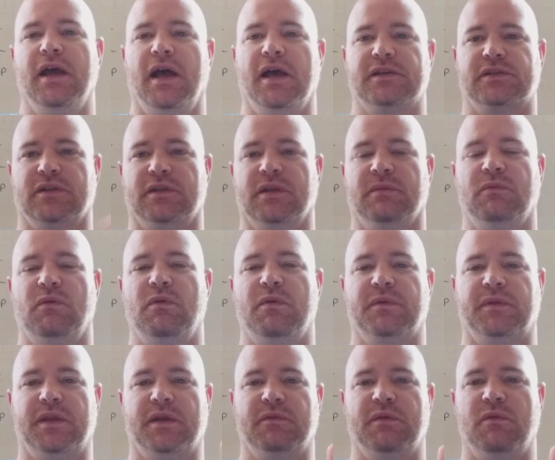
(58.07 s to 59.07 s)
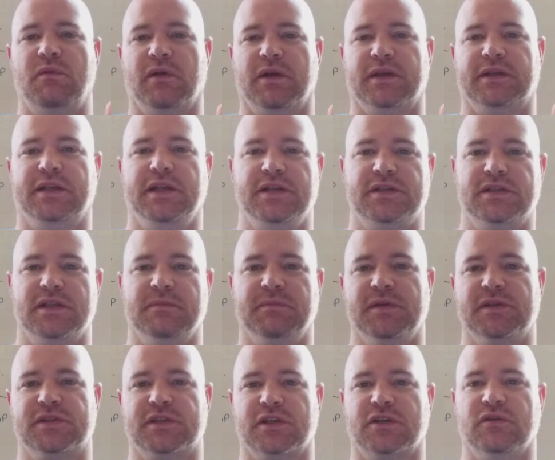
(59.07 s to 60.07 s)
So the number one thing we want to teach them
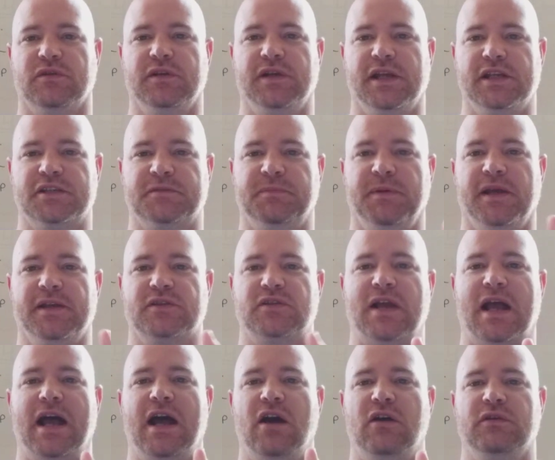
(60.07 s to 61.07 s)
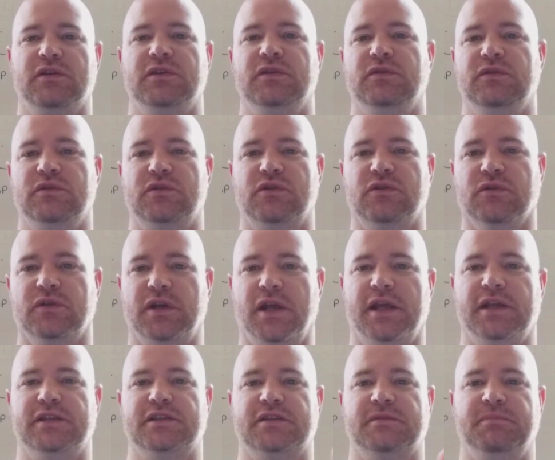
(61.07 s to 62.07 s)
is to create space. How do you
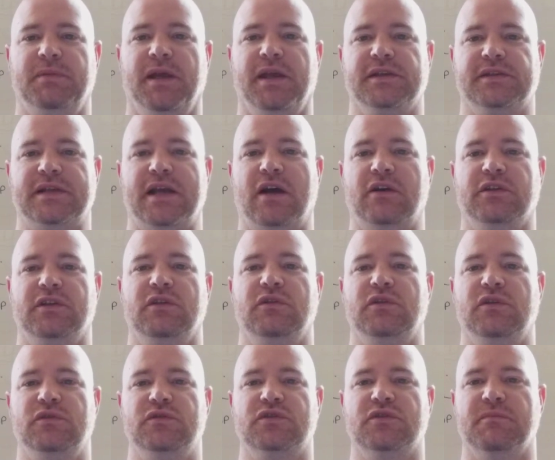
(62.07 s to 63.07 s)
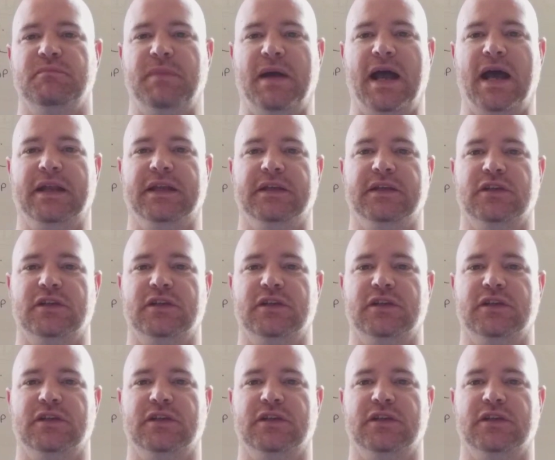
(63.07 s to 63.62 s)
create space? How do you use your body to